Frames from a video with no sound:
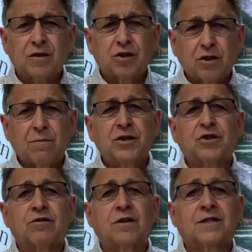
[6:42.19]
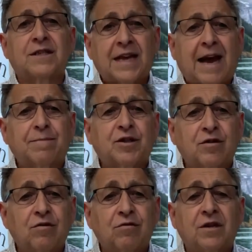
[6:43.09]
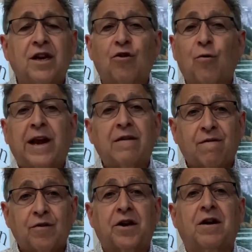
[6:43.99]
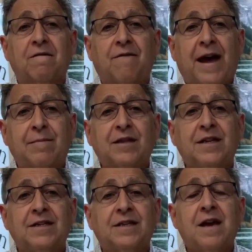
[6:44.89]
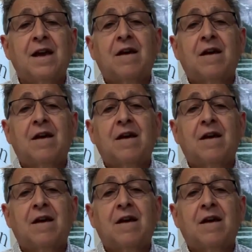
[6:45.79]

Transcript: Term insurance is absolutely great for young families